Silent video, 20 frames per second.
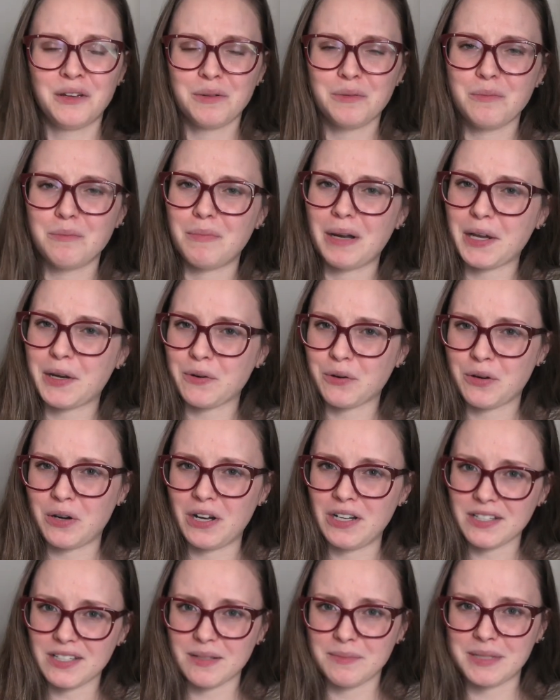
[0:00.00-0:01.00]

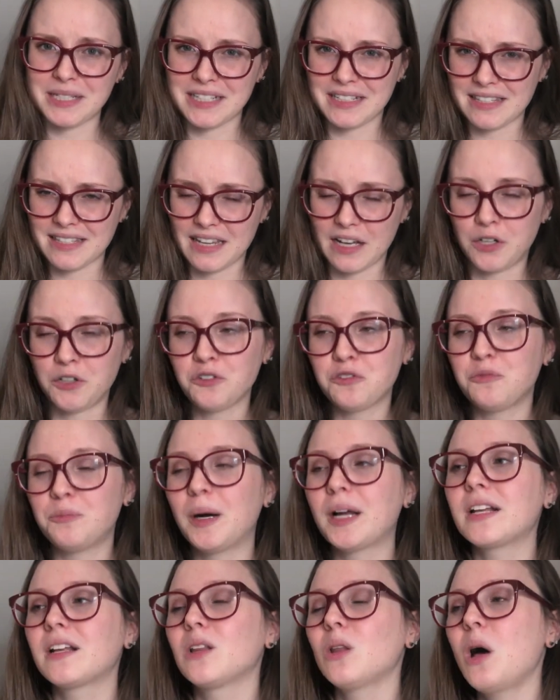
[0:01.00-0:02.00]
microcosm in itself,
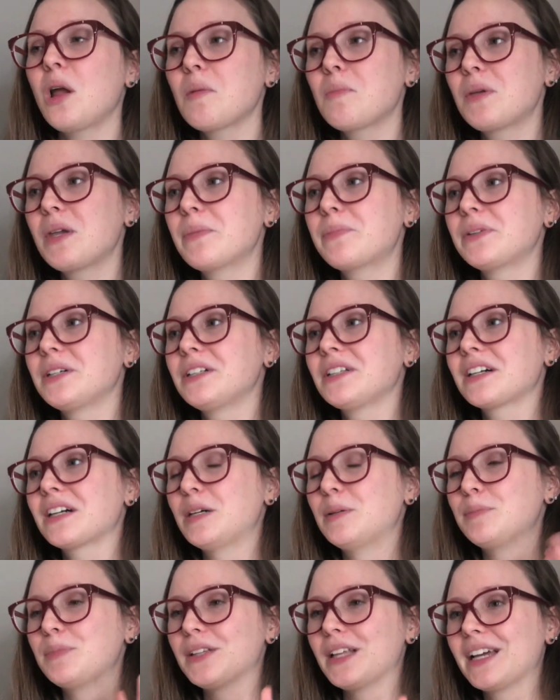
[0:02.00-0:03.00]
but a lot of people
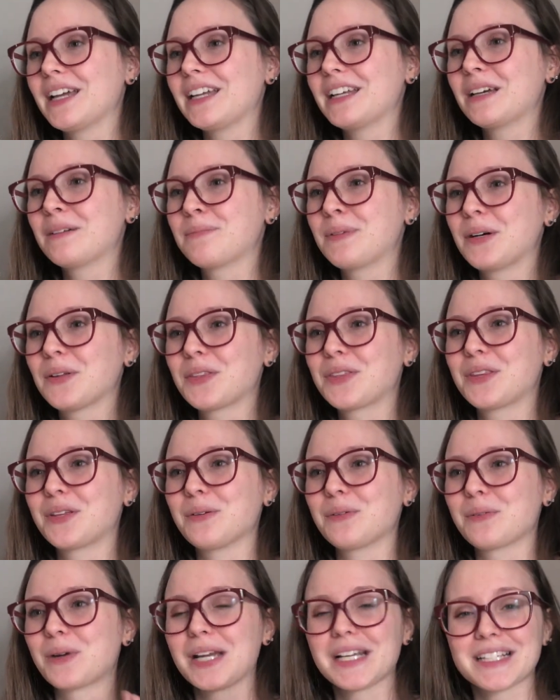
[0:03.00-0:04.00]
complain about the
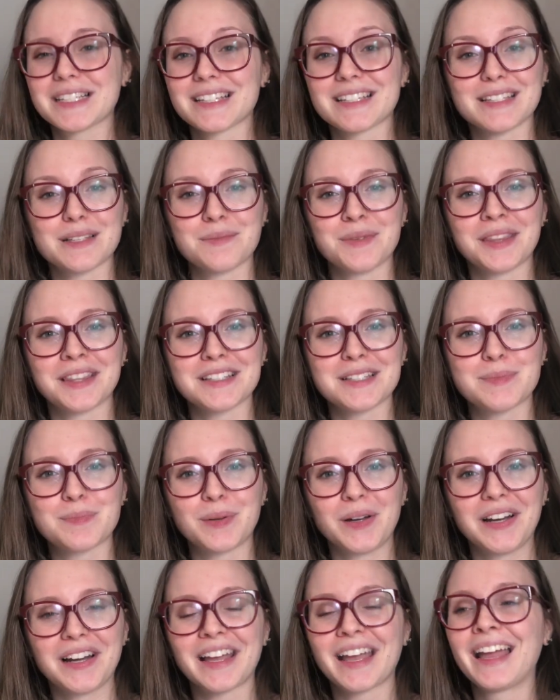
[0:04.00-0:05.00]
racism in this
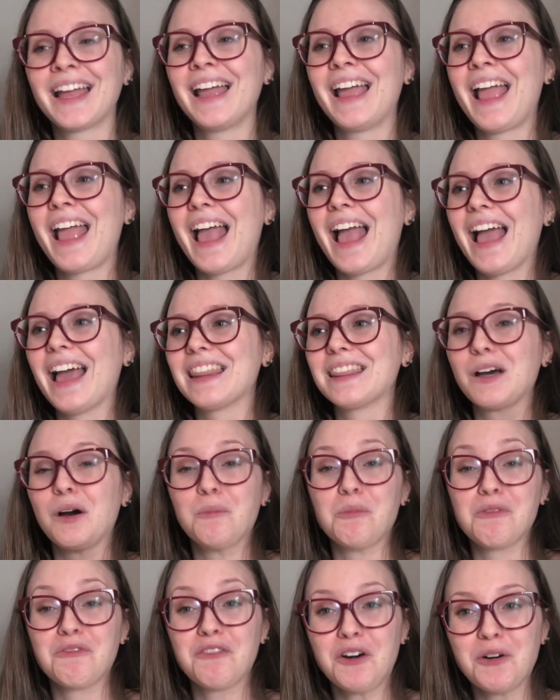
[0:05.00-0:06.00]
book and the
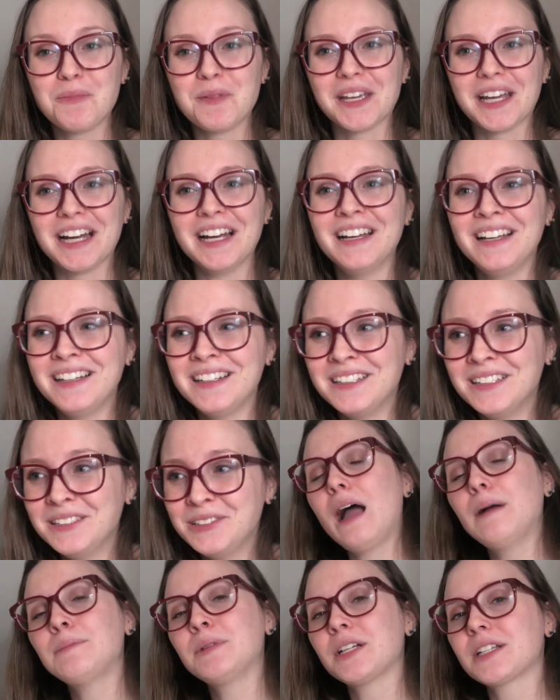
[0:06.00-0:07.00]
homophobia.
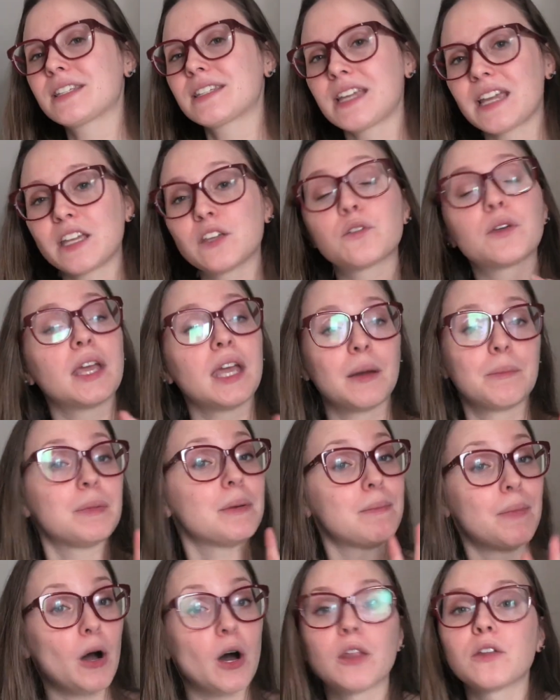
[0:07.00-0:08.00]
I'm not saying you can't be
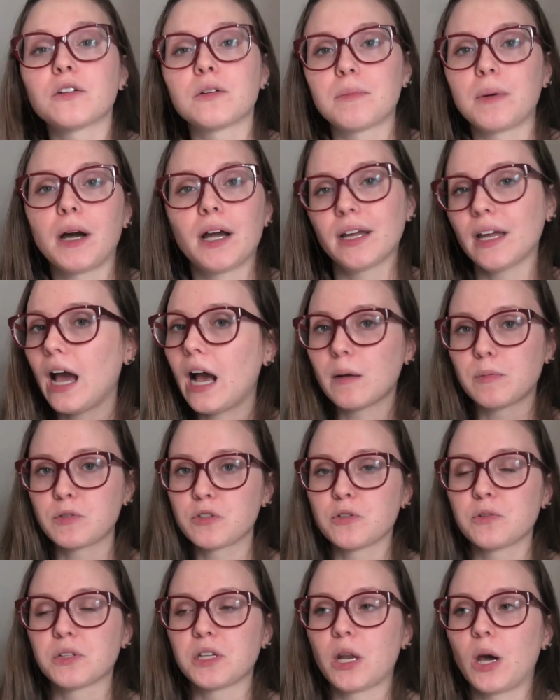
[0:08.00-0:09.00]
bothered by it,
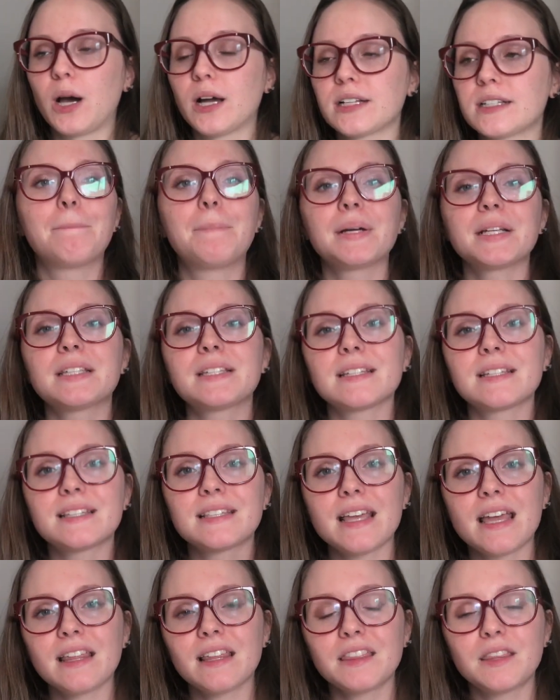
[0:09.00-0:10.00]
absolutely not. But to
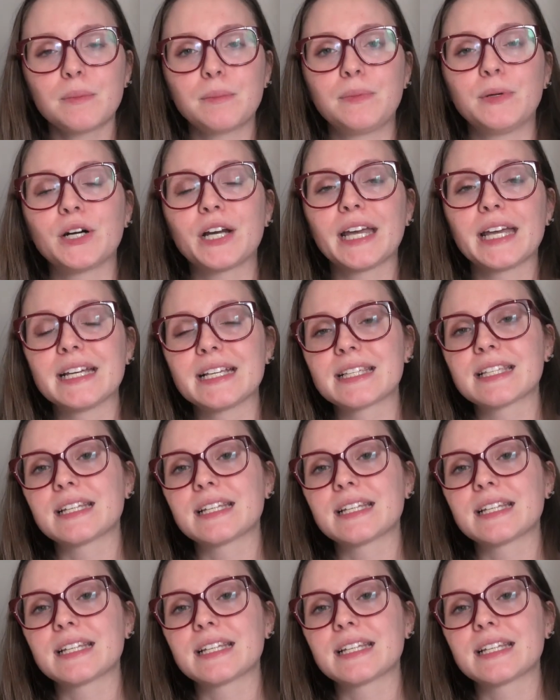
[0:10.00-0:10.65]
say that the book is